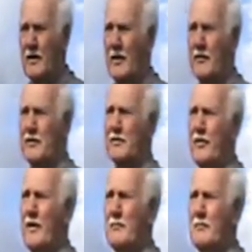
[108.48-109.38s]
And if it's
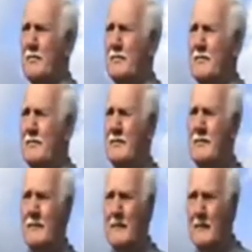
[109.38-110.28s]
firm,
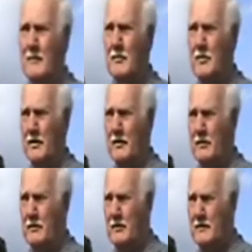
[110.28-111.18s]
look at it
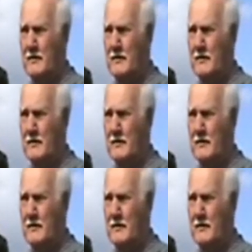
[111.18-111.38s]
now.